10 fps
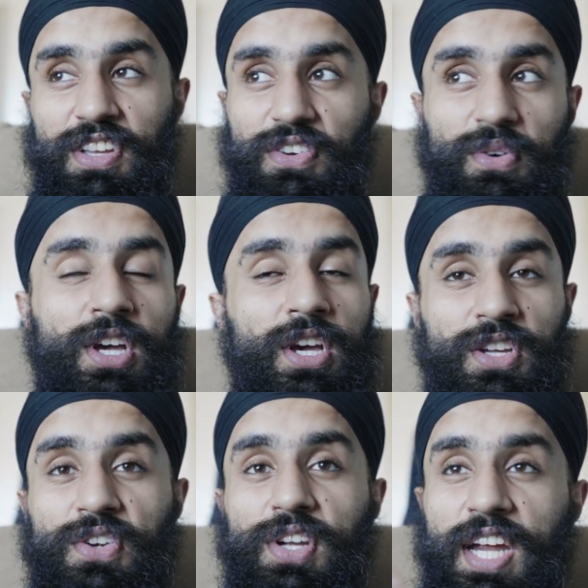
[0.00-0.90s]

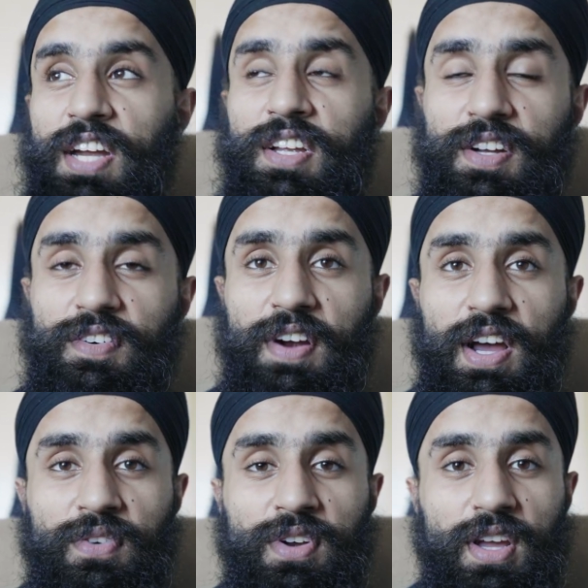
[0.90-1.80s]
You're carrying it
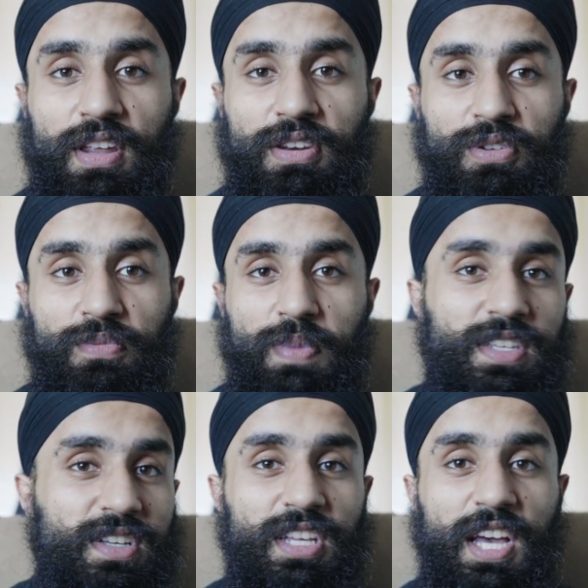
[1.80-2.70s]
around and you
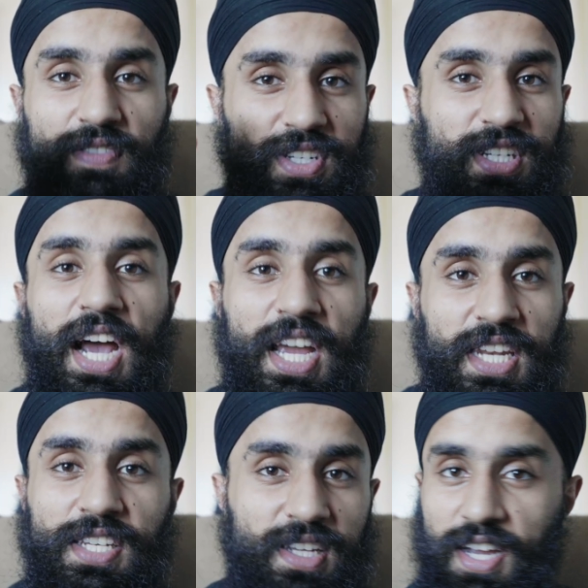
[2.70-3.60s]
basically have a
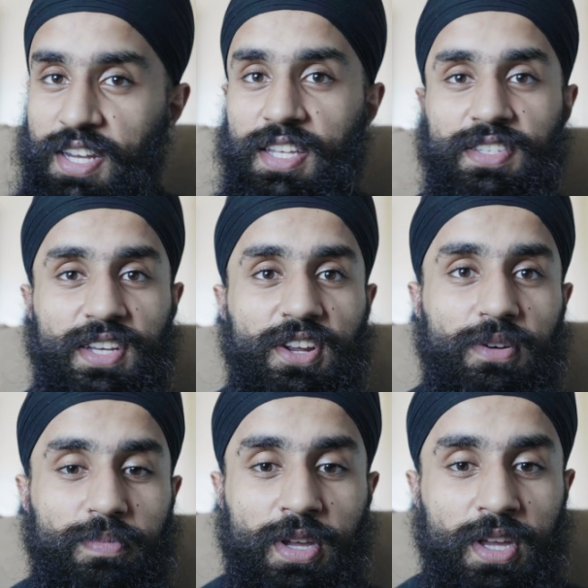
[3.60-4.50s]
tiny
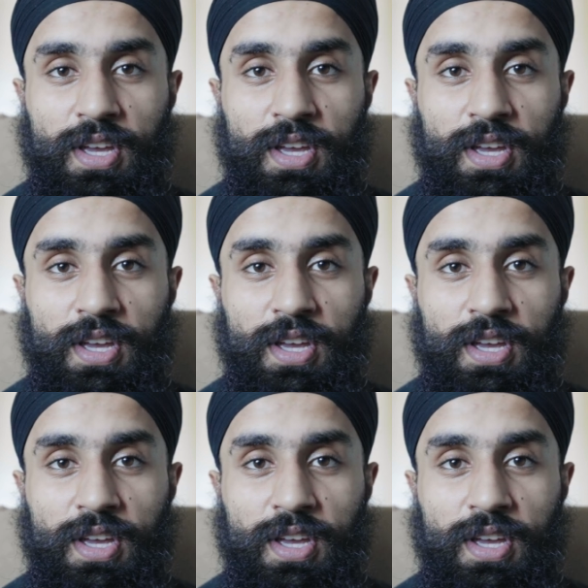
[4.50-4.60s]
setup.